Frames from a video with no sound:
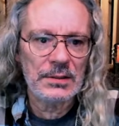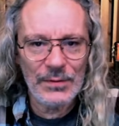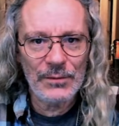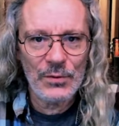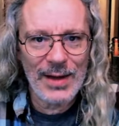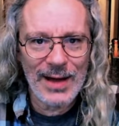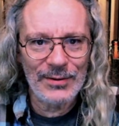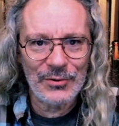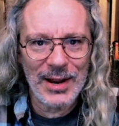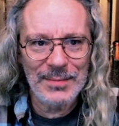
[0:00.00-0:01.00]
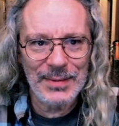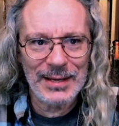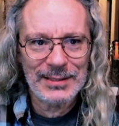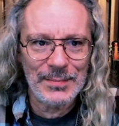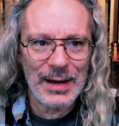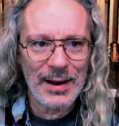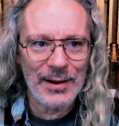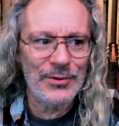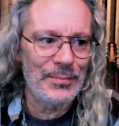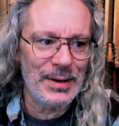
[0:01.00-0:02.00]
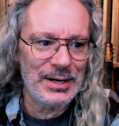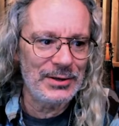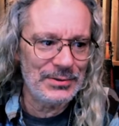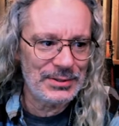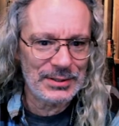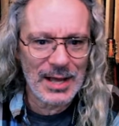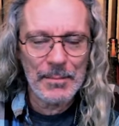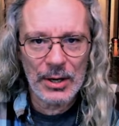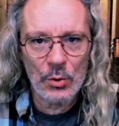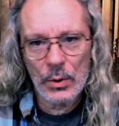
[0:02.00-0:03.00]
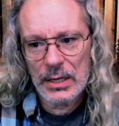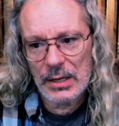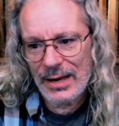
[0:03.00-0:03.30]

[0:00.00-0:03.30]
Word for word: But even if you have a great mix, they might hire their buddy who's just got better weed.